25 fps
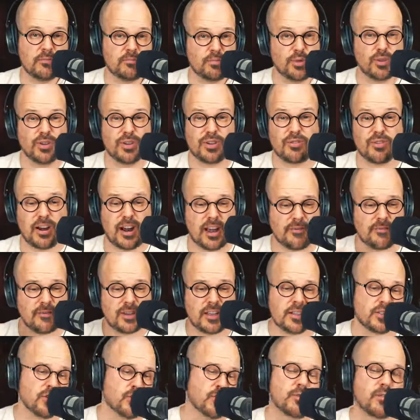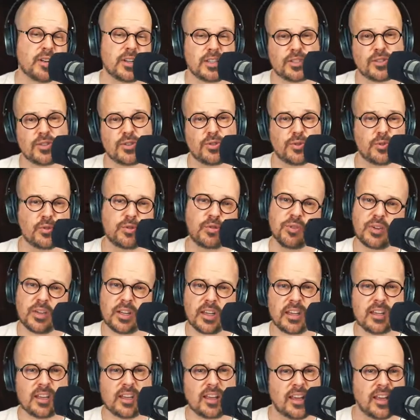put graphics over, and so you
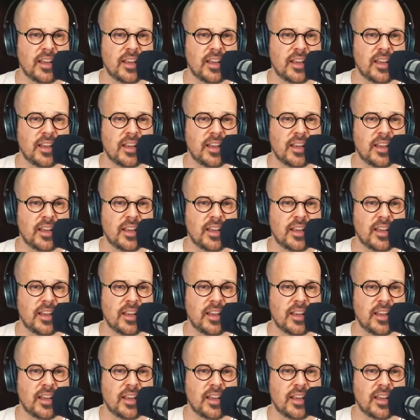can